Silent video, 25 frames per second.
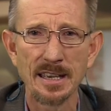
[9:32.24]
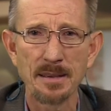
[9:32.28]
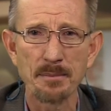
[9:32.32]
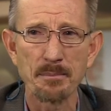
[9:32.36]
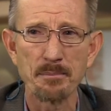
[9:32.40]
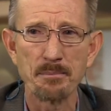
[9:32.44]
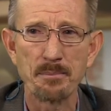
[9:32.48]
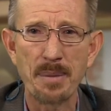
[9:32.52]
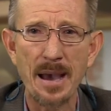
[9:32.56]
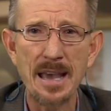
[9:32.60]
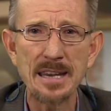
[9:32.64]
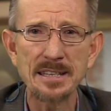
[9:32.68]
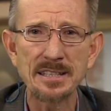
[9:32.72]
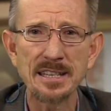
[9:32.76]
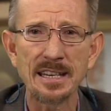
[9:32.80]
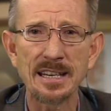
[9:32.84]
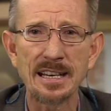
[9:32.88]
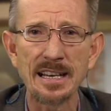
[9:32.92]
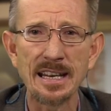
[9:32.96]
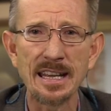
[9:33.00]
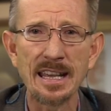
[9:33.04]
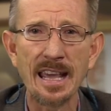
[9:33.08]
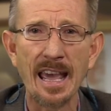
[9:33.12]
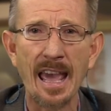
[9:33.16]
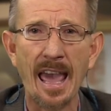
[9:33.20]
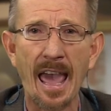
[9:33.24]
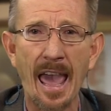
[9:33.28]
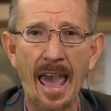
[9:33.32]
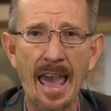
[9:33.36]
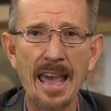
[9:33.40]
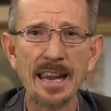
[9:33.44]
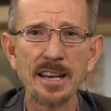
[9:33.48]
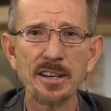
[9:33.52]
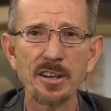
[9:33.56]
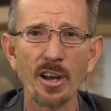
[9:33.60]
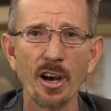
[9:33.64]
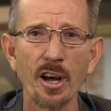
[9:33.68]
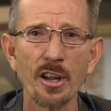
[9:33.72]
basically
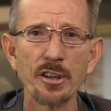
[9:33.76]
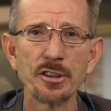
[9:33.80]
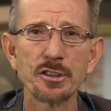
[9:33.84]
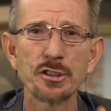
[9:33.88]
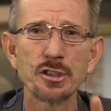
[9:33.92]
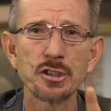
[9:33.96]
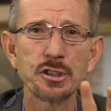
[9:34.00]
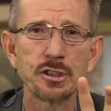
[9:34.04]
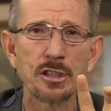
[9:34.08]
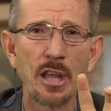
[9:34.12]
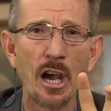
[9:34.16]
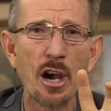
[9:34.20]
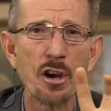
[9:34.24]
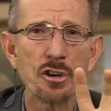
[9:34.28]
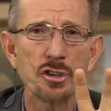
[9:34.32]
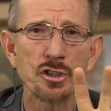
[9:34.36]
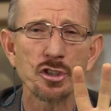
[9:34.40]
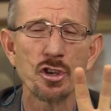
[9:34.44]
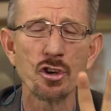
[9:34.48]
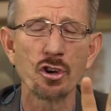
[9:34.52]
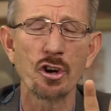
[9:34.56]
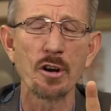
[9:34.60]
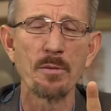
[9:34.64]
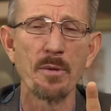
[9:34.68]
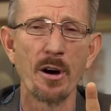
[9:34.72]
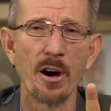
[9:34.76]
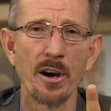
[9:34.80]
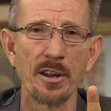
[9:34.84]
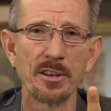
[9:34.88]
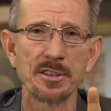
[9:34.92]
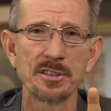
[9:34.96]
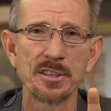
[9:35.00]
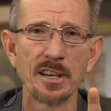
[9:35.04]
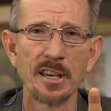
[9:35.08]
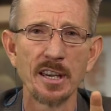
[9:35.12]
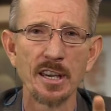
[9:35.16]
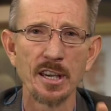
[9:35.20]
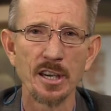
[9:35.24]
hanged on those two
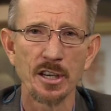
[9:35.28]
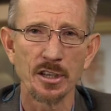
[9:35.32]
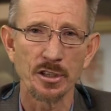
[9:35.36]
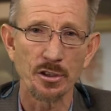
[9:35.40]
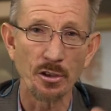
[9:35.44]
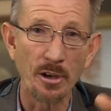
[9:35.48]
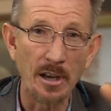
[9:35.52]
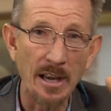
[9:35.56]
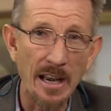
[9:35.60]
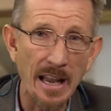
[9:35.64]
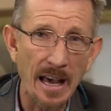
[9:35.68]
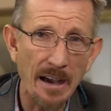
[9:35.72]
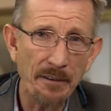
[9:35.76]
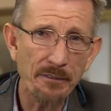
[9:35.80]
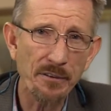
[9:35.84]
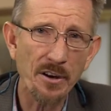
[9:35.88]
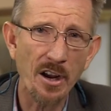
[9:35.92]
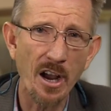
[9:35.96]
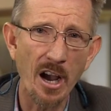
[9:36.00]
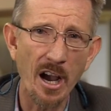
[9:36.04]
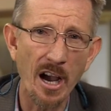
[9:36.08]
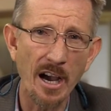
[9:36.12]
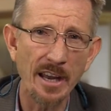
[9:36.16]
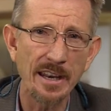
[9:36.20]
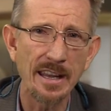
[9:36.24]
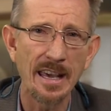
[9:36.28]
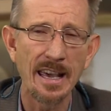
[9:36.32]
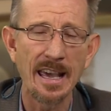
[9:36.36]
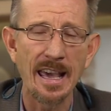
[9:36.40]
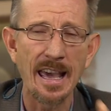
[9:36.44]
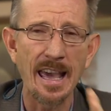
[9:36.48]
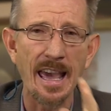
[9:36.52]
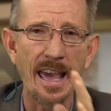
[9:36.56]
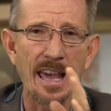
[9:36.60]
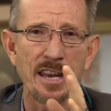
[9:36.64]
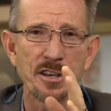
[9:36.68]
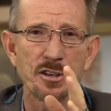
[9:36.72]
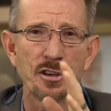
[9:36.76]
commands, to love God
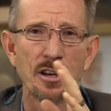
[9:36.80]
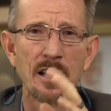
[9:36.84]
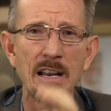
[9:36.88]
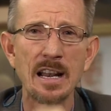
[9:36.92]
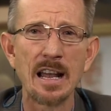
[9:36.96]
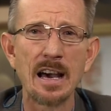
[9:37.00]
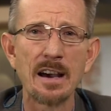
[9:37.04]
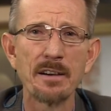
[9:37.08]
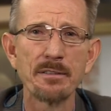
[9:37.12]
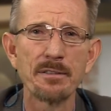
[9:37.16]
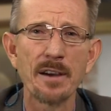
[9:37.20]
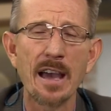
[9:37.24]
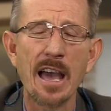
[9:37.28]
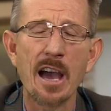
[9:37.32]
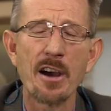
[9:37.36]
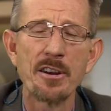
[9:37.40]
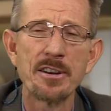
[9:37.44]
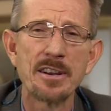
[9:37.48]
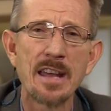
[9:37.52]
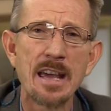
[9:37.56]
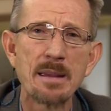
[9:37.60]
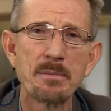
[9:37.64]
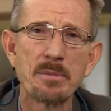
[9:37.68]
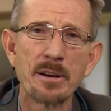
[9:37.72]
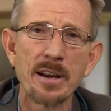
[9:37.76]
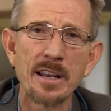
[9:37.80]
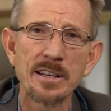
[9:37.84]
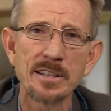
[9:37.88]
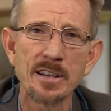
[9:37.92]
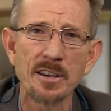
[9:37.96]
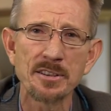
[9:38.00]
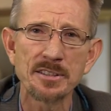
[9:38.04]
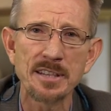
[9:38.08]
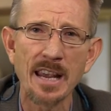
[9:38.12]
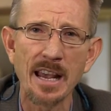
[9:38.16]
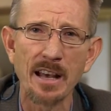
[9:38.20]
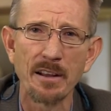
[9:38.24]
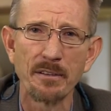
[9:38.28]
and to love our neighbor as
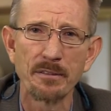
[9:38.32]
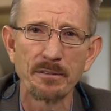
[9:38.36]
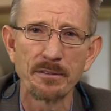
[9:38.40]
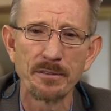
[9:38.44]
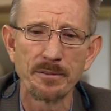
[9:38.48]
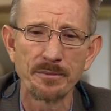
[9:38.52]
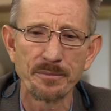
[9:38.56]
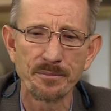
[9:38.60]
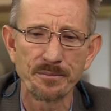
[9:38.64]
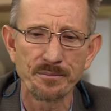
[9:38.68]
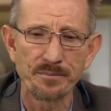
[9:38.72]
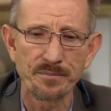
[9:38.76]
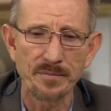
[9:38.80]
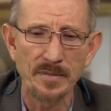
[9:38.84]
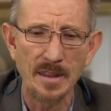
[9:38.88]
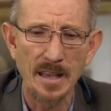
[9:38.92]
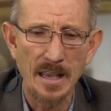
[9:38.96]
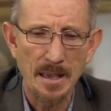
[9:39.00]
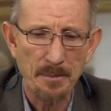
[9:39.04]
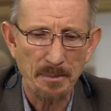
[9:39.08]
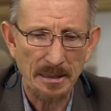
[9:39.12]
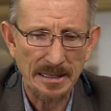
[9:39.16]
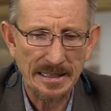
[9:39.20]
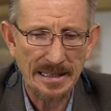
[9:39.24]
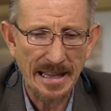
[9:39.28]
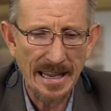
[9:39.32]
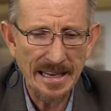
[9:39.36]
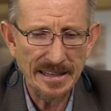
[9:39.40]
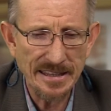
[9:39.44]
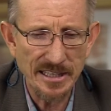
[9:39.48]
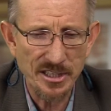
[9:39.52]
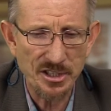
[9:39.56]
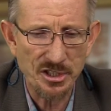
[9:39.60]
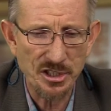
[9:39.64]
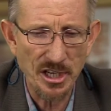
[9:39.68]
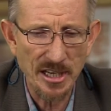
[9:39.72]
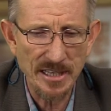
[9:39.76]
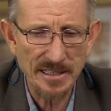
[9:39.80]
ourselves. But
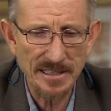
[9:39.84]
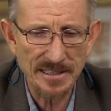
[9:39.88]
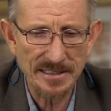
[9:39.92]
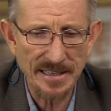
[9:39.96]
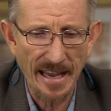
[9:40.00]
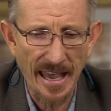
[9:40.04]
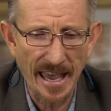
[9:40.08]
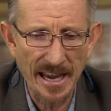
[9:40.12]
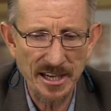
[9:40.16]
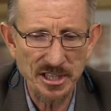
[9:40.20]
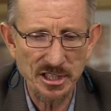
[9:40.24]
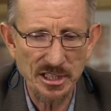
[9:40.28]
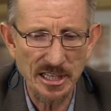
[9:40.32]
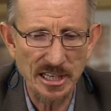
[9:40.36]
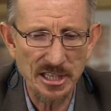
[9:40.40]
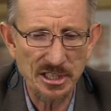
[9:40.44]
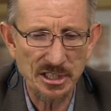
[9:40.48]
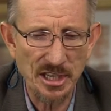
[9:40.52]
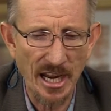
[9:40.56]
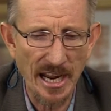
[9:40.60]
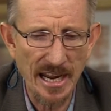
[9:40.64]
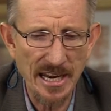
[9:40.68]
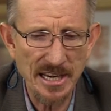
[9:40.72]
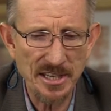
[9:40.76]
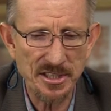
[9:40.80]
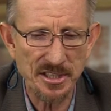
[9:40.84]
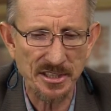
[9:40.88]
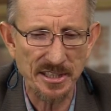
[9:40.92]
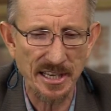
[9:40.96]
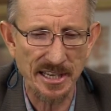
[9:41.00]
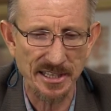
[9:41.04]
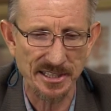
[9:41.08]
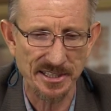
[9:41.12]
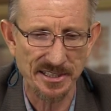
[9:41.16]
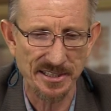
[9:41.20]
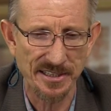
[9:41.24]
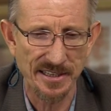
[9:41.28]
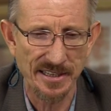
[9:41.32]
later, Jesus actually changed
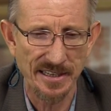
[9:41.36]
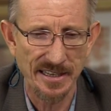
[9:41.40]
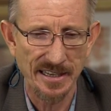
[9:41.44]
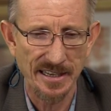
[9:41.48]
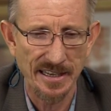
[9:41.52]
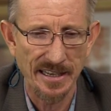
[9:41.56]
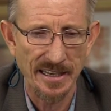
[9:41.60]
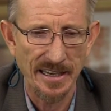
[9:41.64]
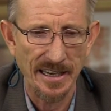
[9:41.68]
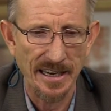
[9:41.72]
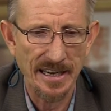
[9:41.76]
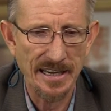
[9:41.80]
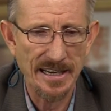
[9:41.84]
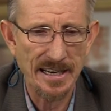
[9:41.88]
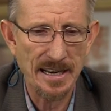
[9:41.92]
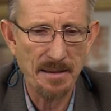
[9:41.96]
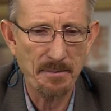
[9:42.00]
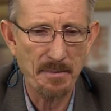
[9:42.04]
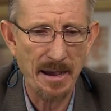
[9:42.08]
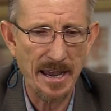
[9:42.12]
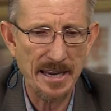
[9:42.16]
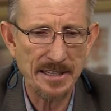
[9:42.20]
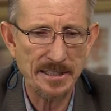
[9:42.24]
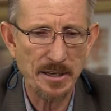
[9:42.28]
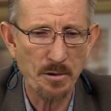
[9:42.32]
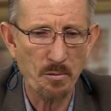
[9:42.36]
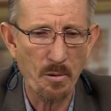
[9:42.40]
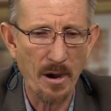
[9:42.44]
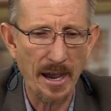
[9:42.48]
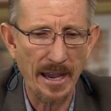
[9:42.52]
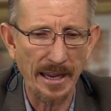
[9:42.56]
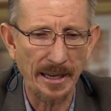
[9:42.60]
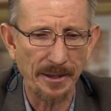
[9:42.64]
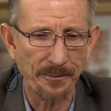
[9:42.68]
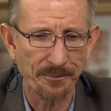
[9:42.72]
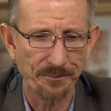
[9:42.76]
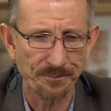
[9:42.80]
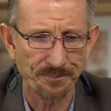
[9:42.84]
this in an amazing
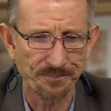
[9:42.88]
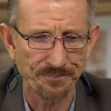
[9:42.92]
way.